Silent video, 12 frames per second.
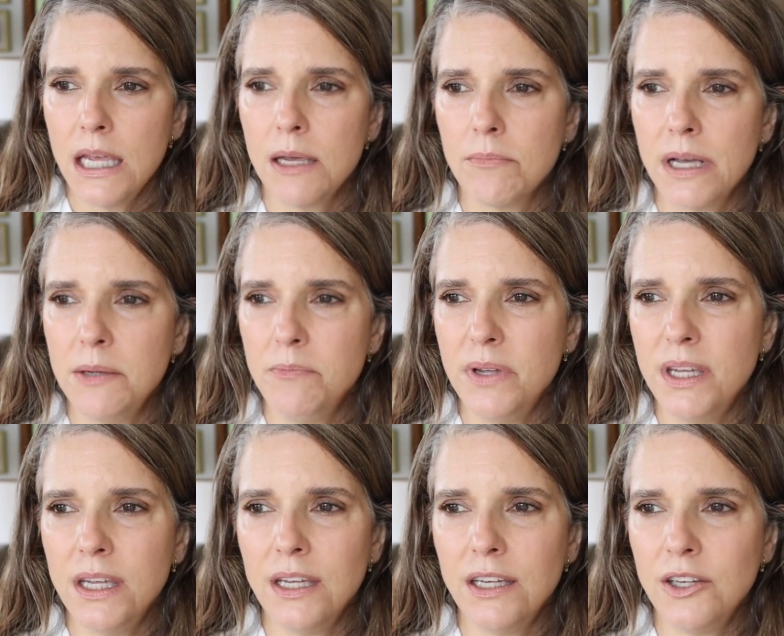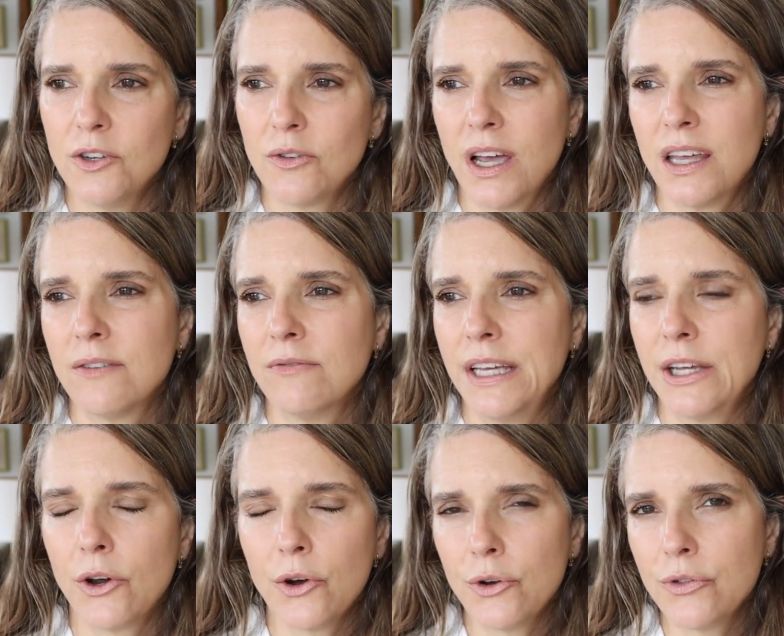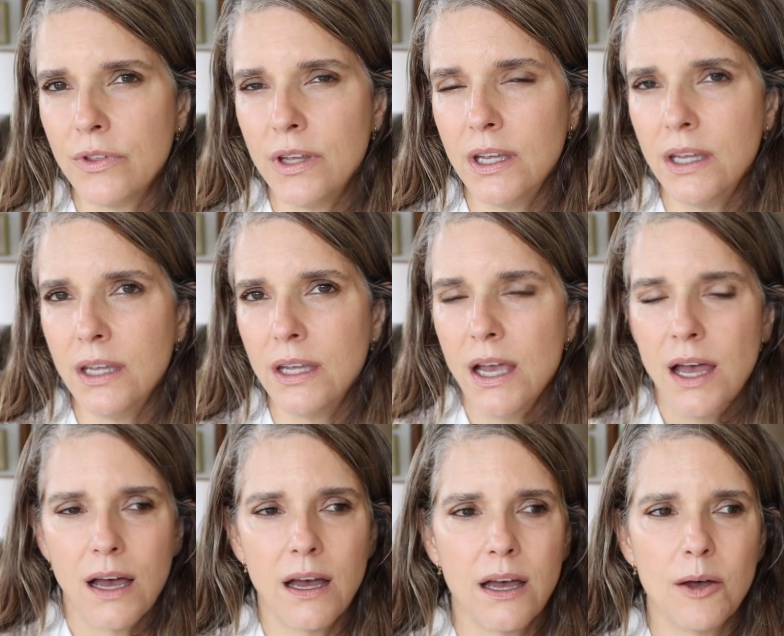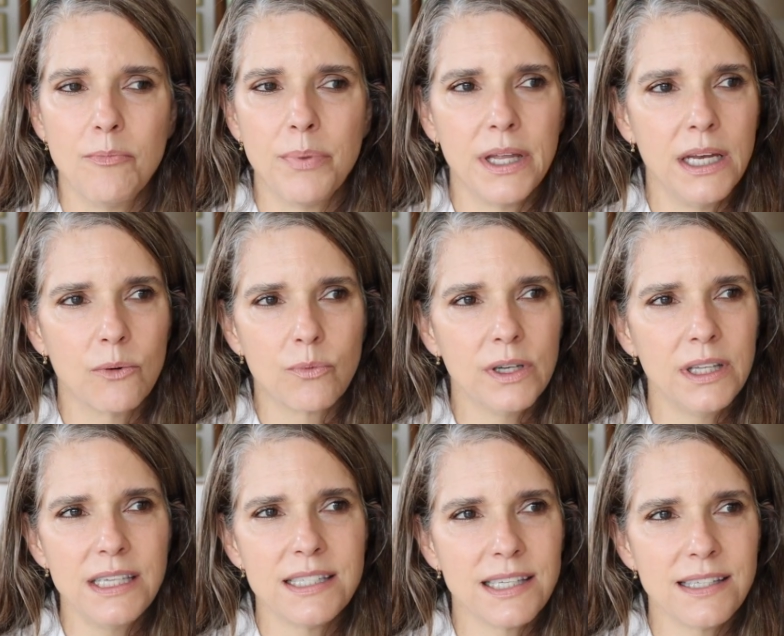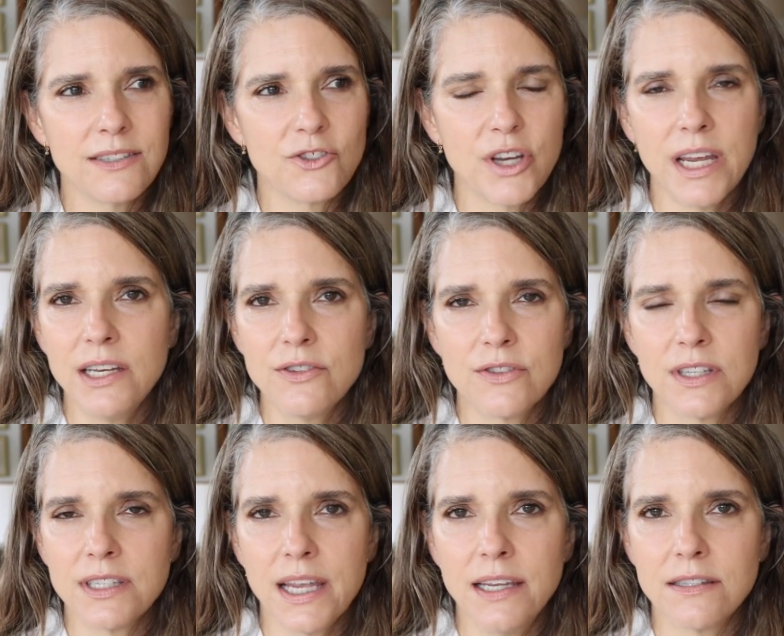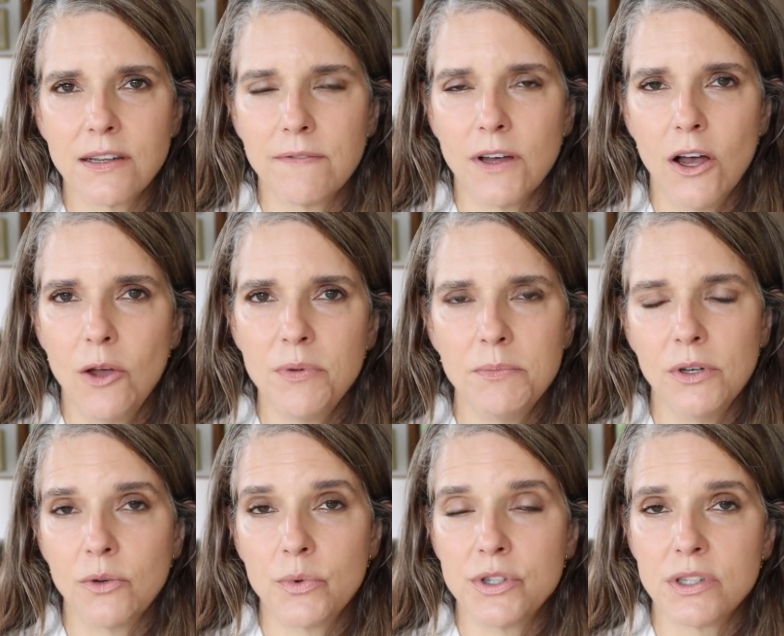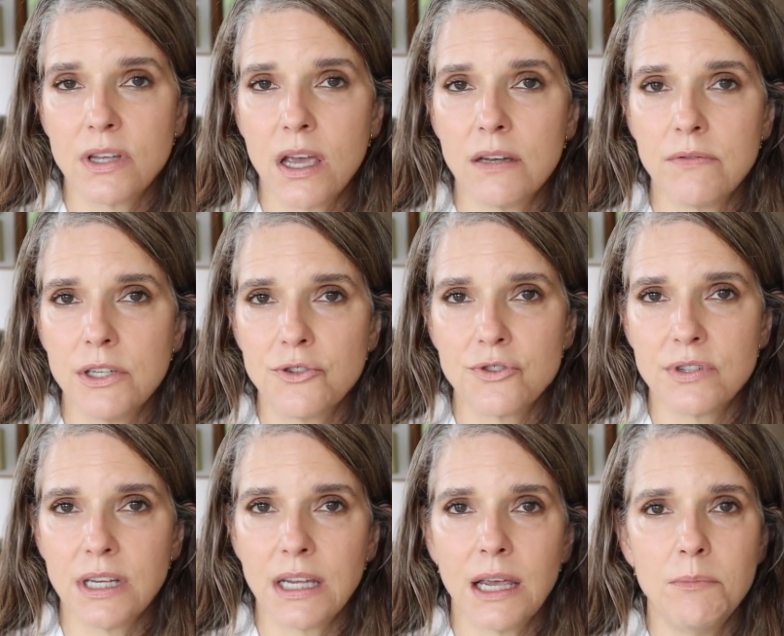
it might be, kind of like earthy, but it really didn't change the taste of the almond milk, which is kind of interesting.